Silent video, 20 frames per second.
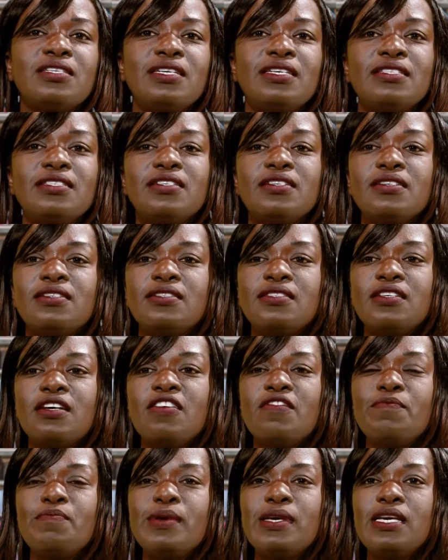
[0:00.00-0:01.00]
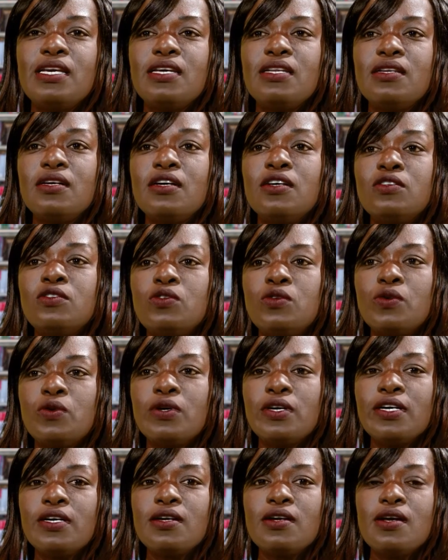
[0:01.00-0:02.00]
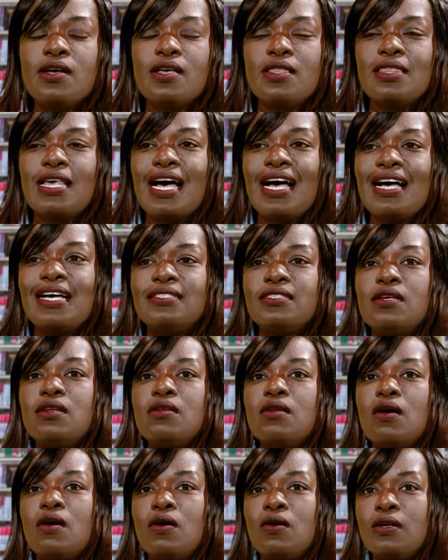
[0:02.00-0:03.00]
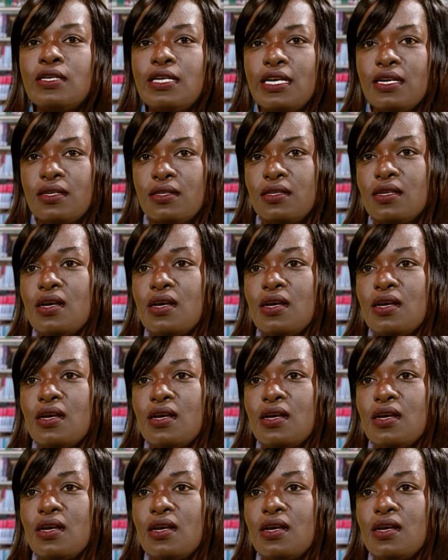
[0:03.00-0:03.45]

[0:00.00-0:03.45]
in terms of being a door that has a lot on it,